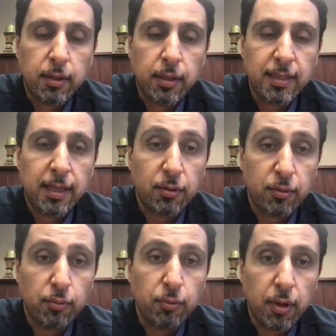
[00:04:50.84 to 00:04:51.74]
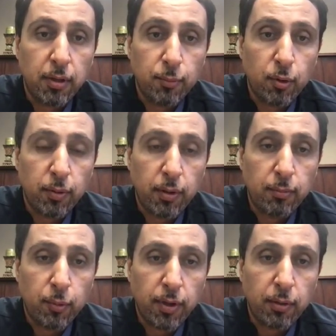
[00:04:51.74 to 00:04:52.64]
less than 2 and more
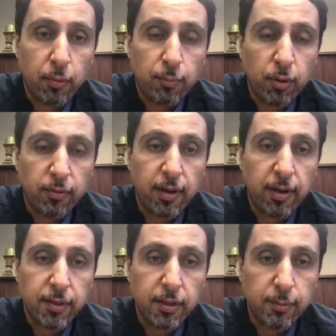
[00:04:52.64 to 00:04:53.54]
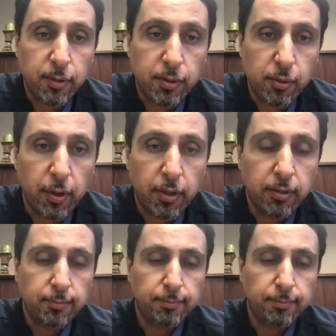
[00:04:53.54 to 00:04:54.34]
than 1.5 centimeters squared.